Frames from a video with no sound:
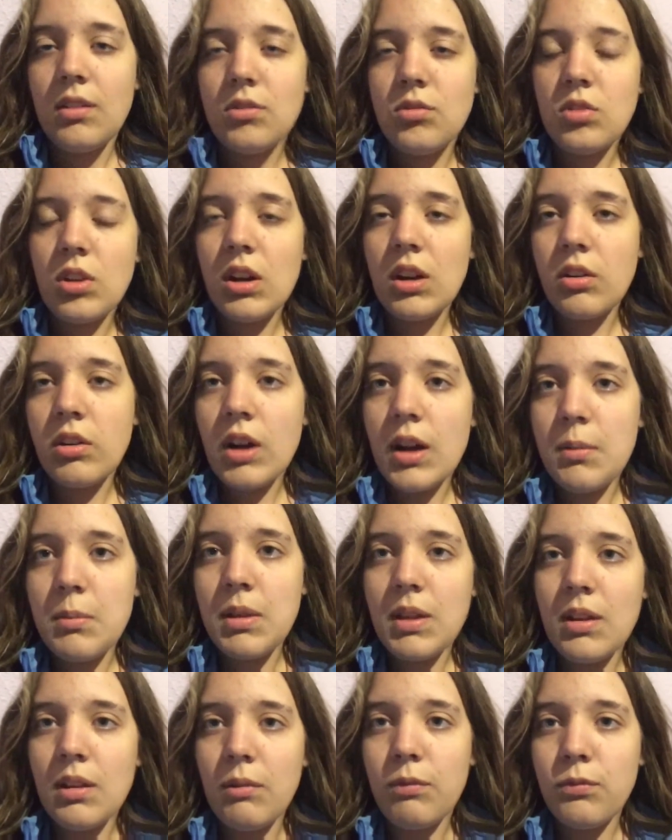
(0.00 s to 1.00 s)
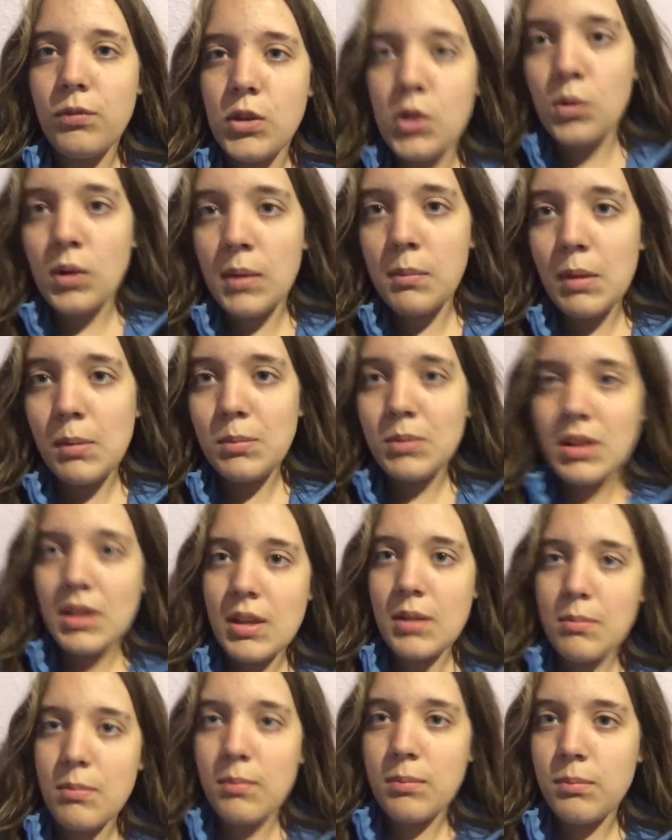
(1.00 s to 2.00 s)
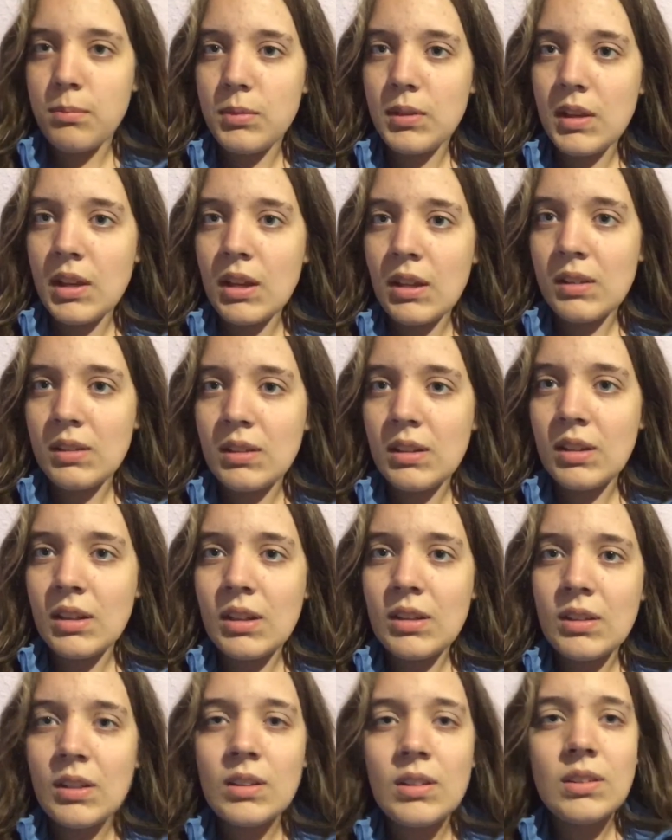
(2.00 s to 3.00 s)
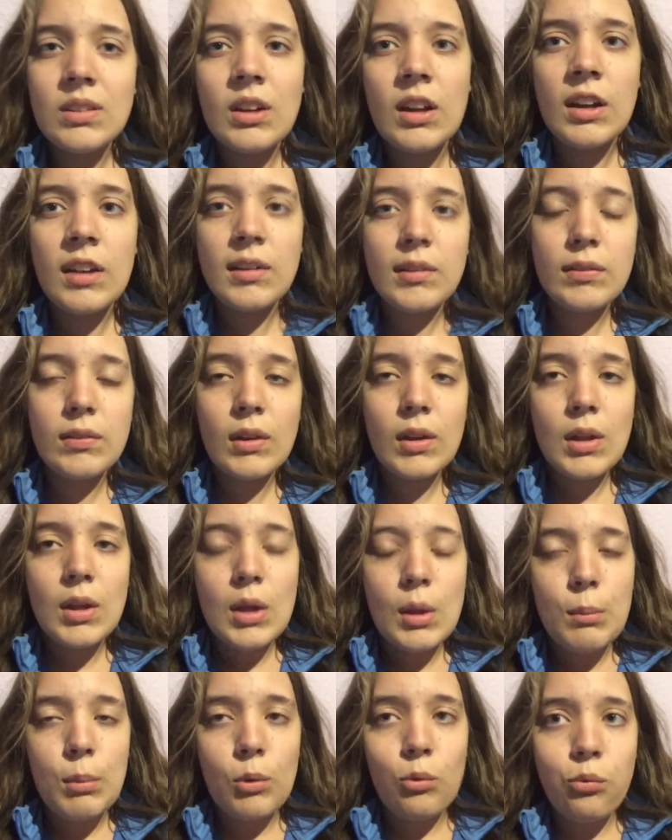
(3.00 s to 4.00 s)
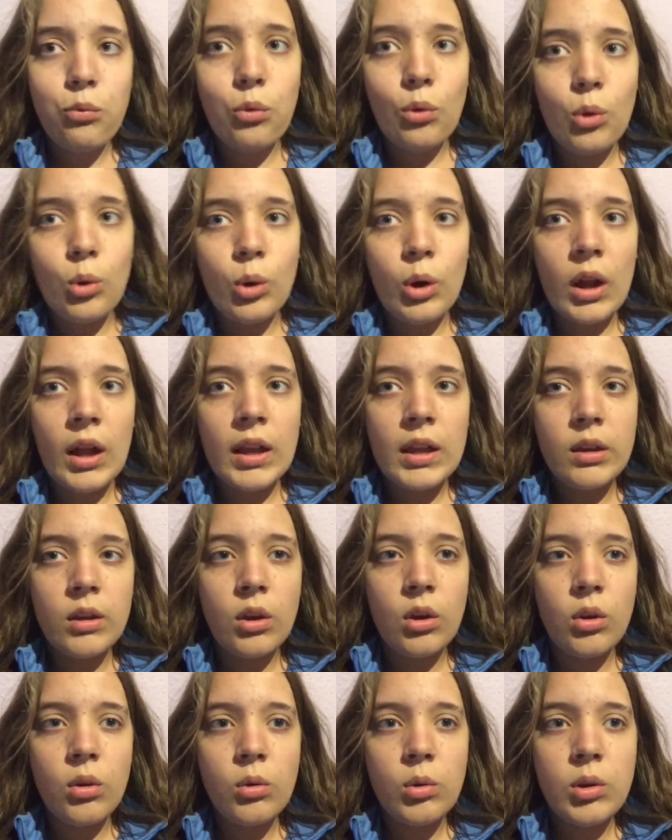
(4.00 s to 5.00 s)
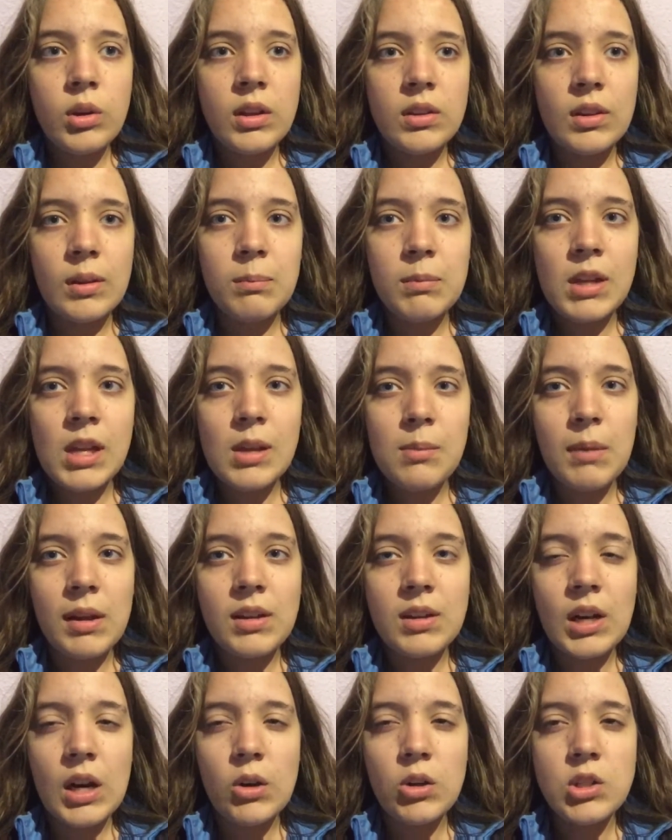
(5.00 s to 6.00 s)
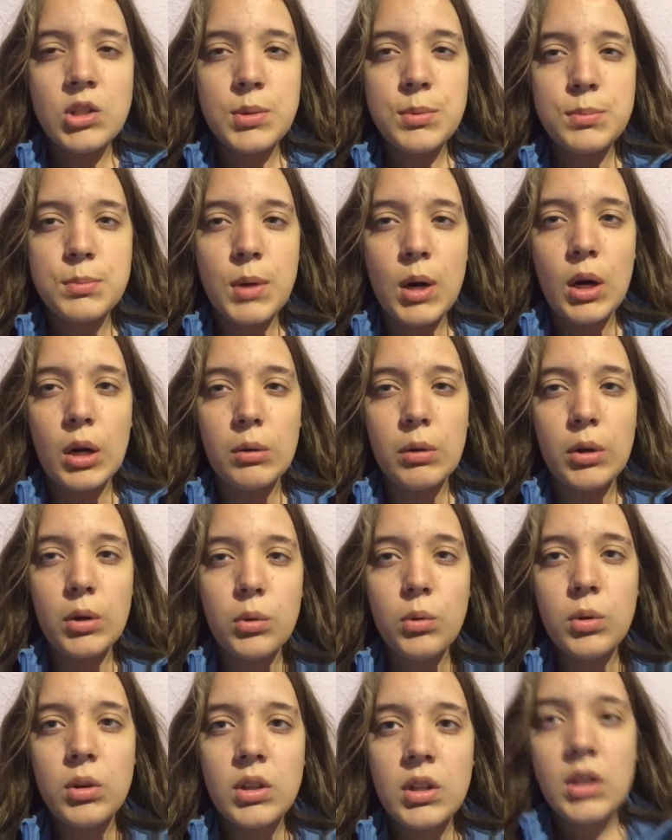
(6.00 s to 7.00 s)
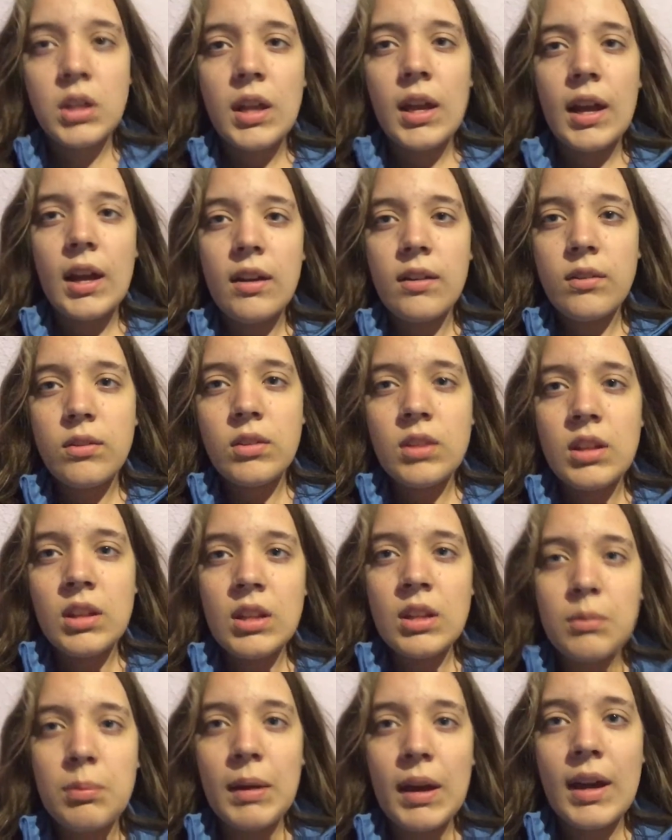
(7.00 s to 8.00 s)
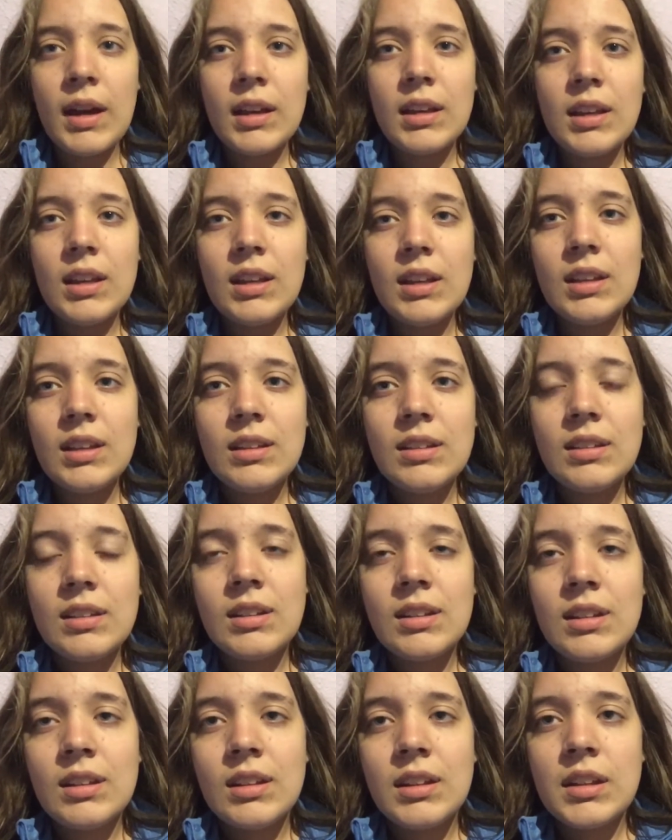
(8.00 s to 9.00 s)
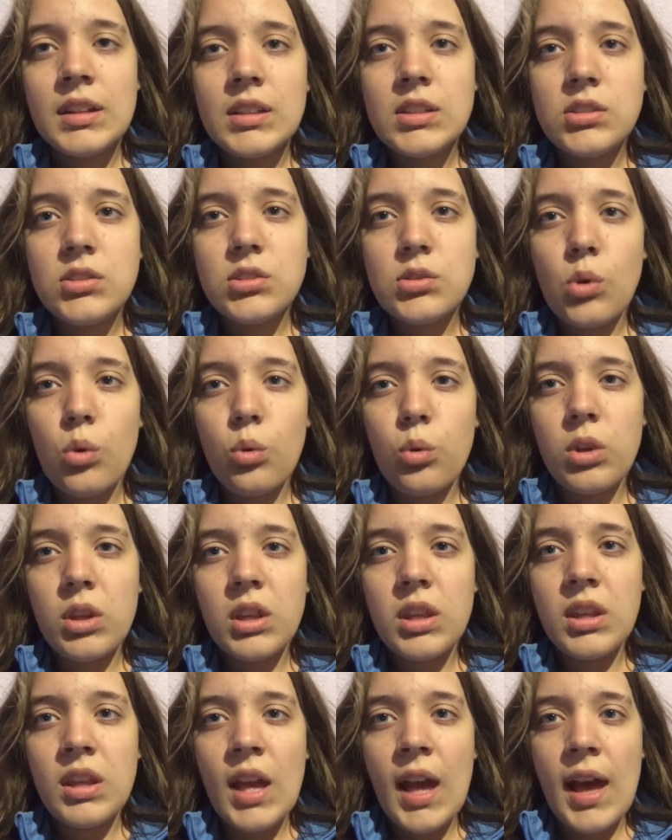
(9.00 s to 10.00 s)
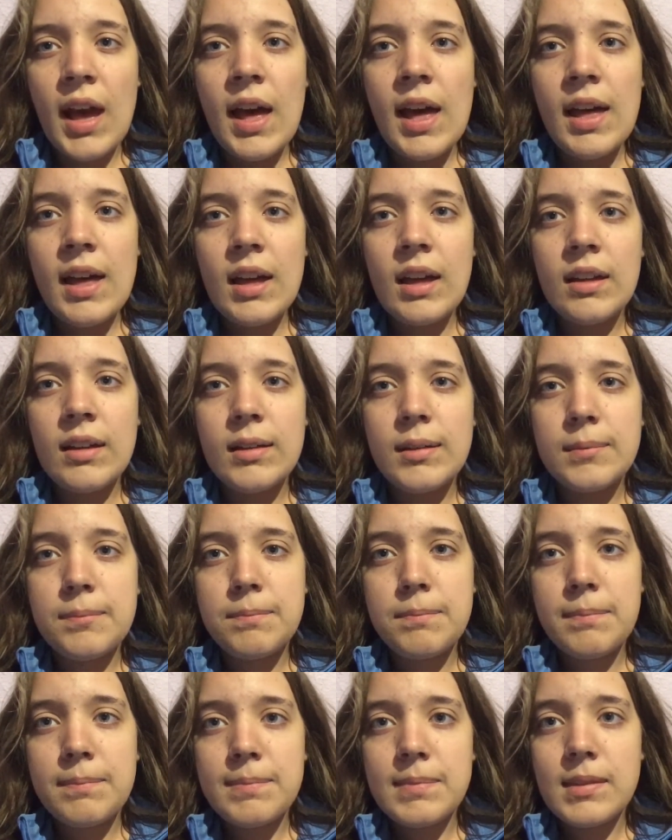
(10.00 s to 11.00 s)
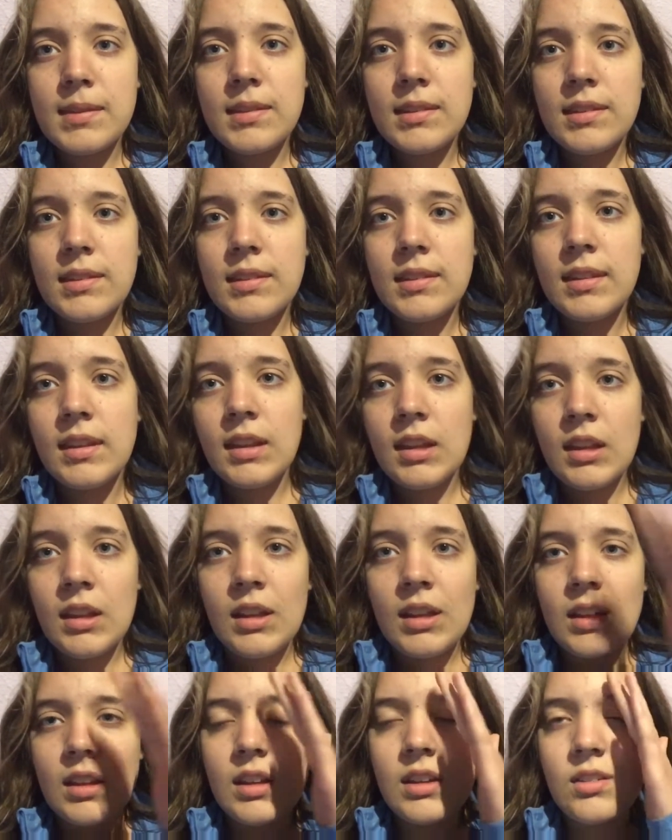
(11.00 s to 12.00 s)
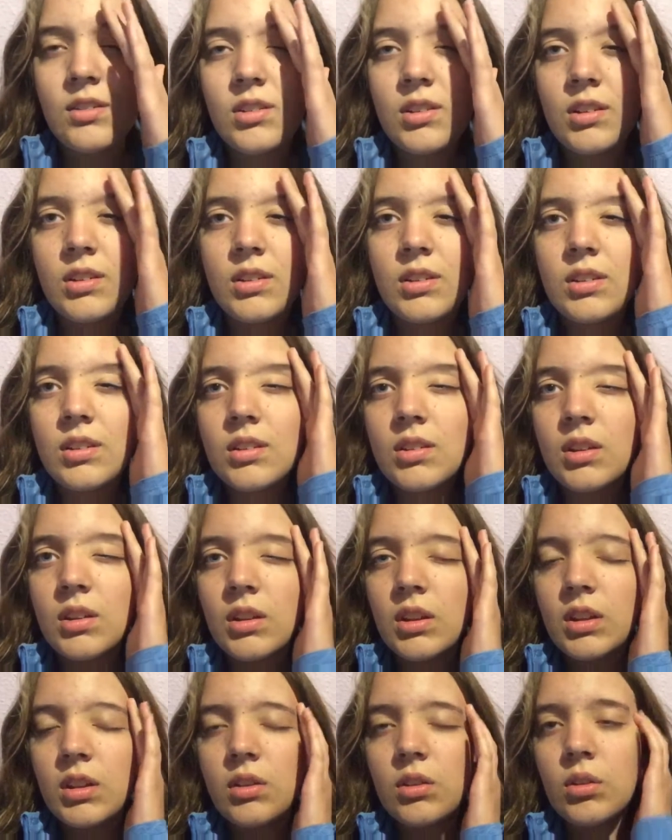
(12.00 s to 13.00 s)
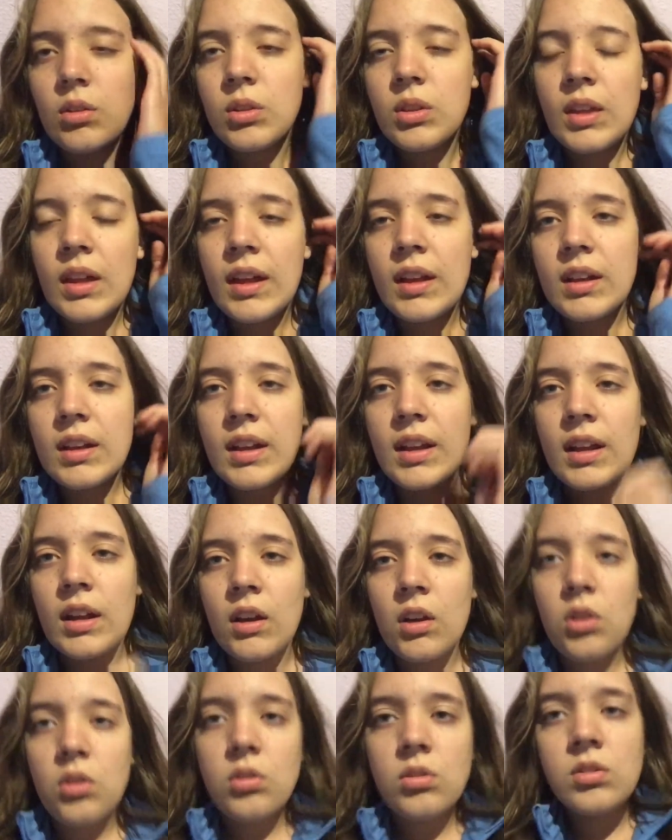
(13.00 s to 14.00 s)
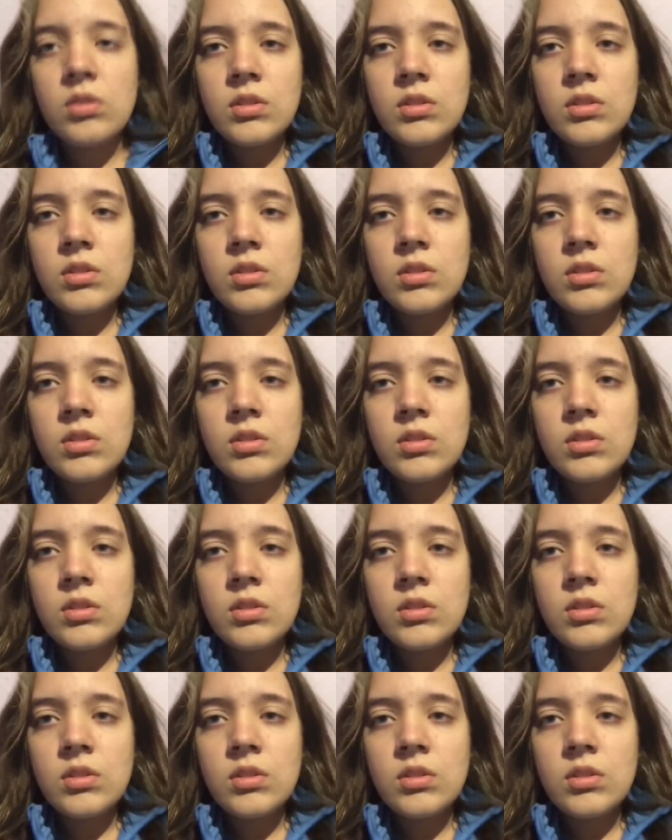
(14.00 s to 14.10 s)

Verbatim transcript: trying to cram in a few MMD dances and stuff before I go because I'm getting my tower tomorrow of the packing. So yeah, um, it's just gonna let you know that now.